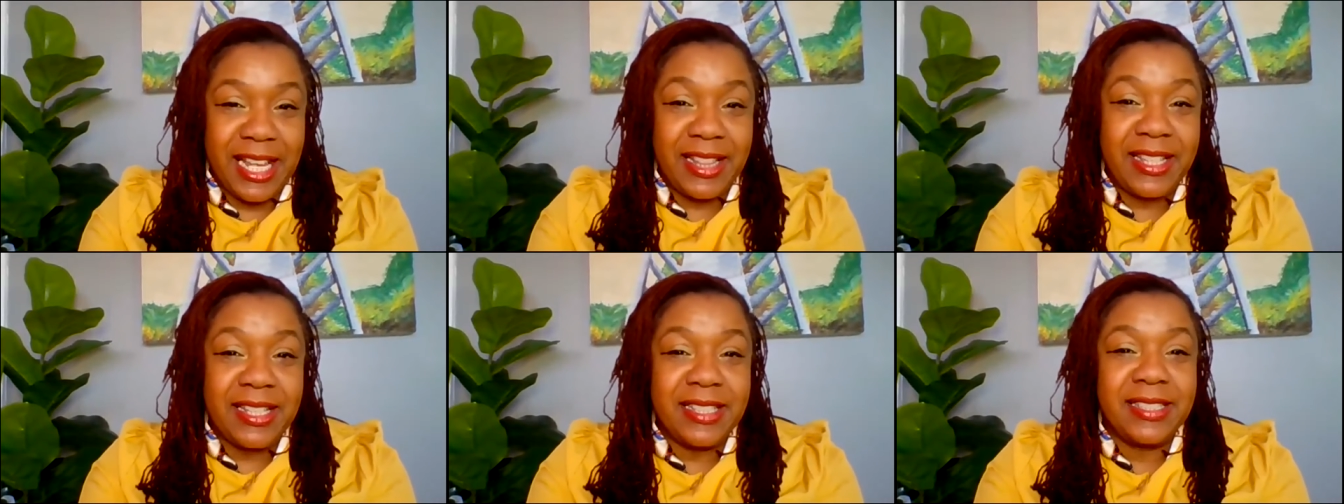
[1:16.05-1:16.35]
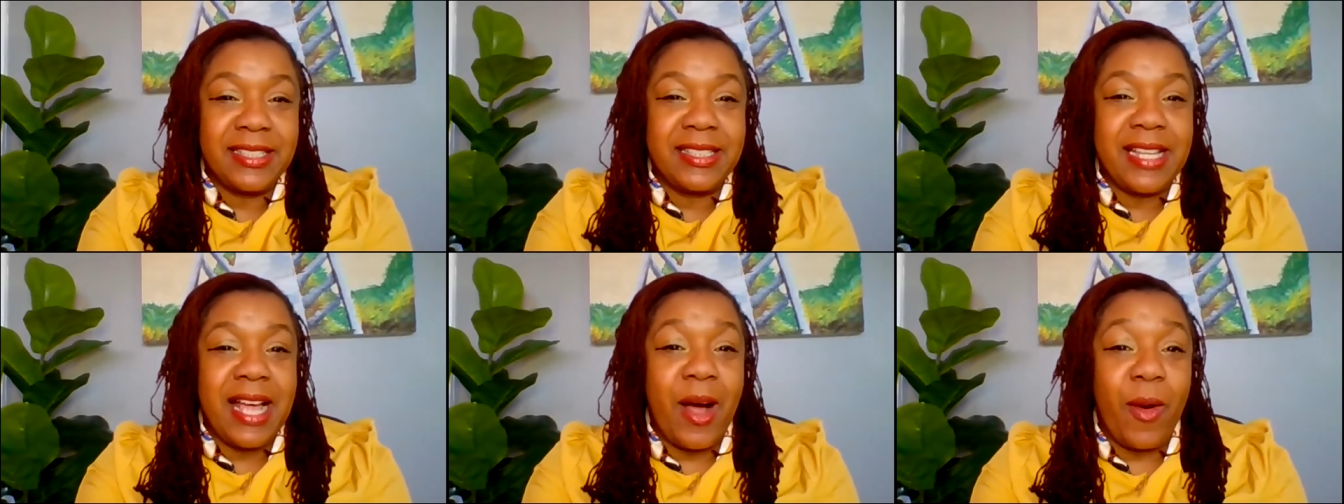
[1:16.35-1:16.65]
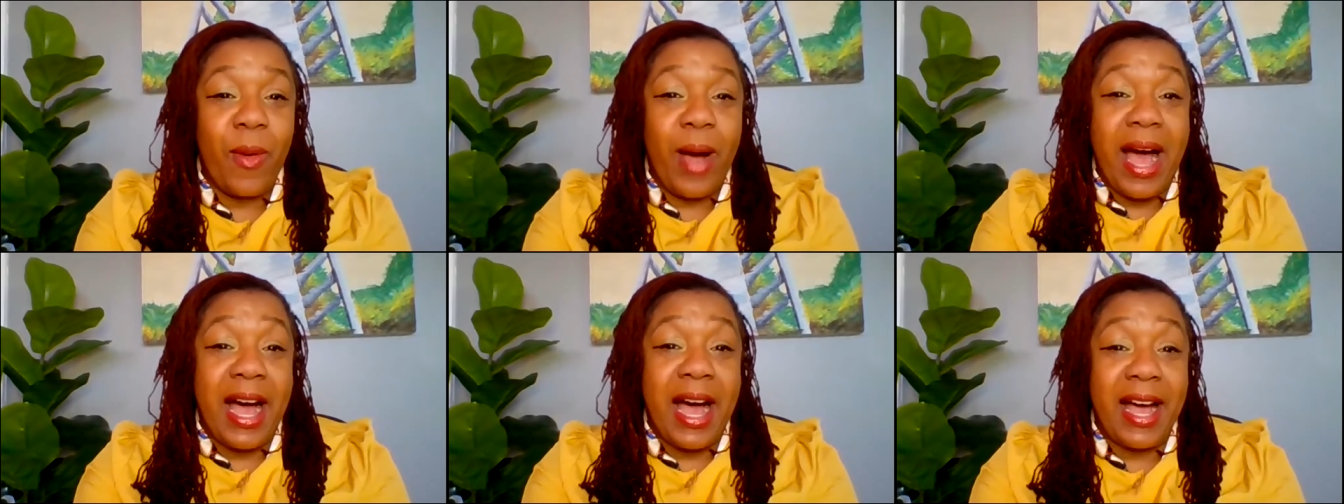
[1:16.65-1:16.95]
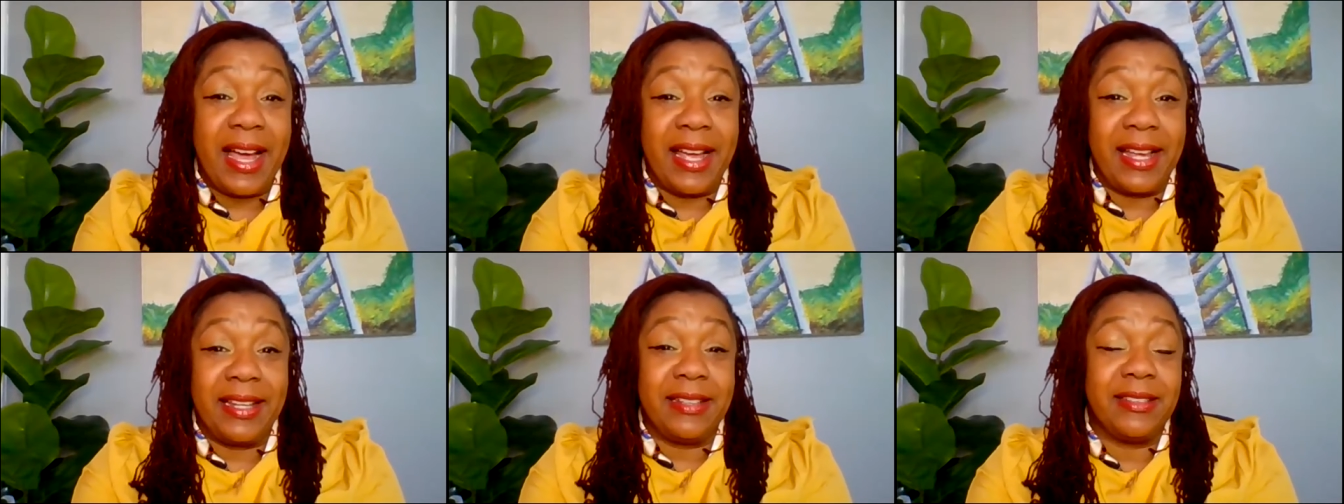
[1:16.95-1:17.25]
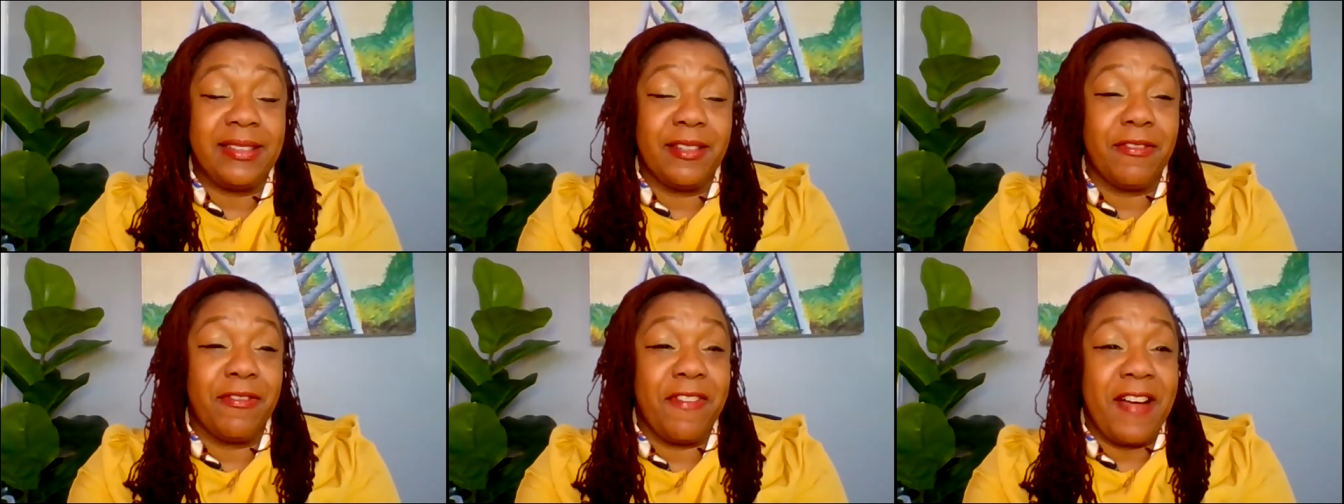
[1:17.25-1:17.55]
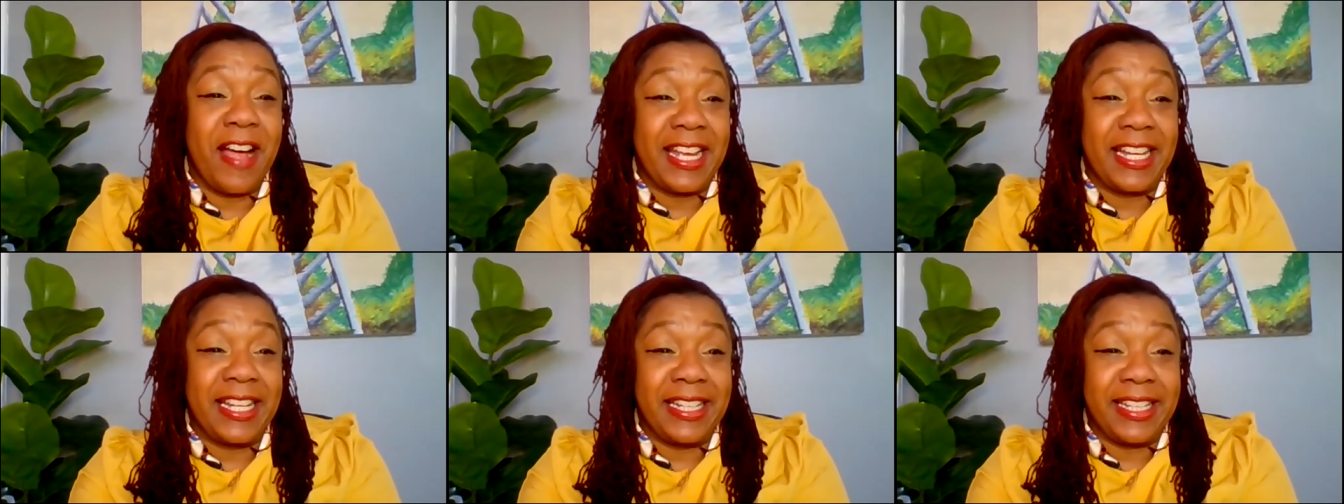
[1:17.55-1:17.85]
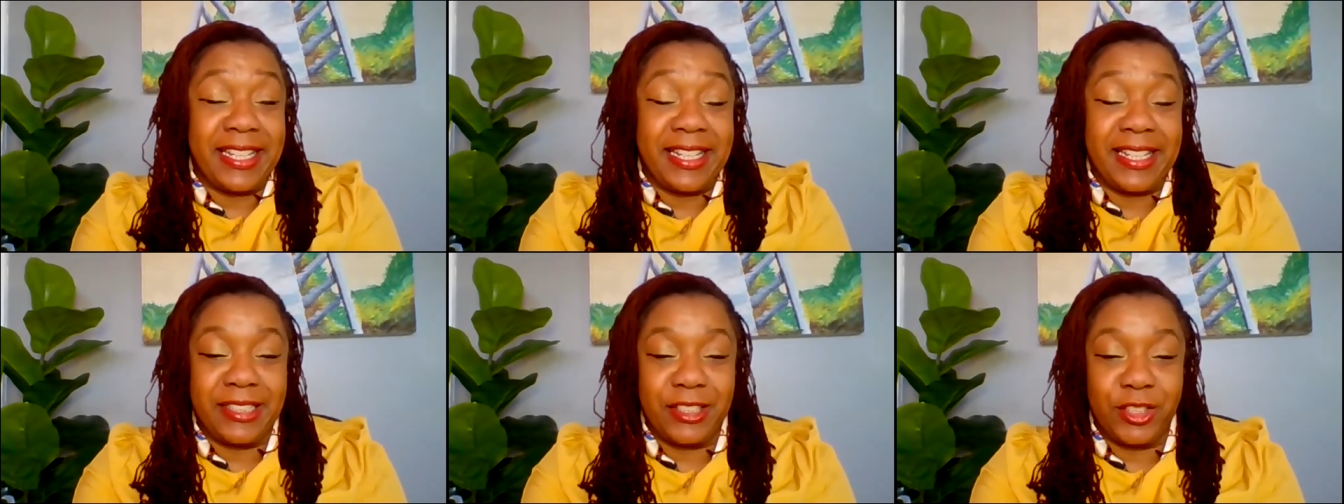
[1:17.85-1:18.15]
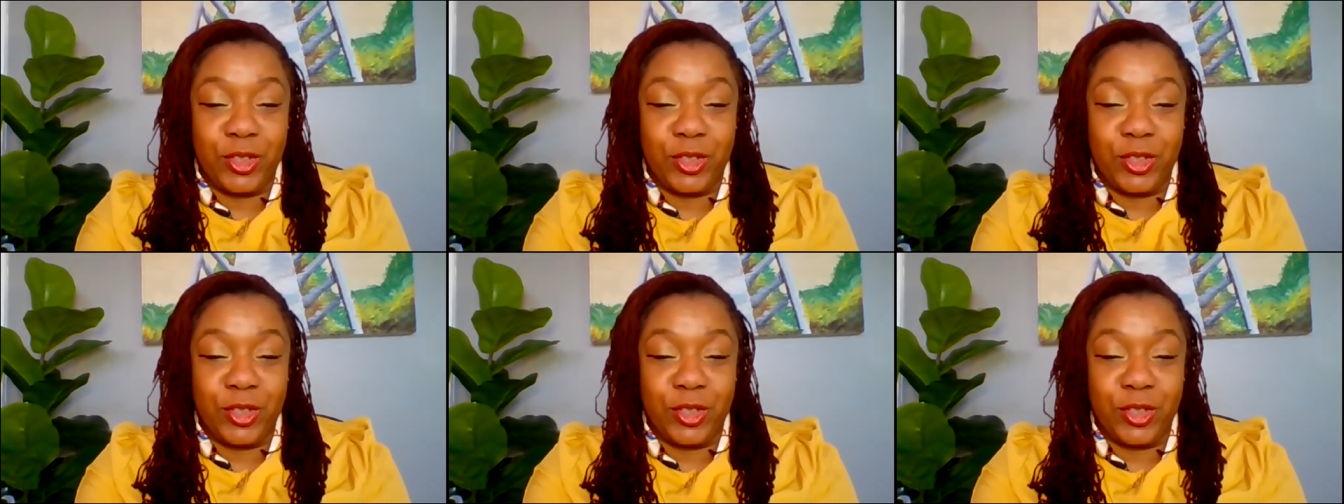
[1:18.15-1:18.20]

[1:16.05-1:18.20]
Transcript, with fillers: and this is how I defined it.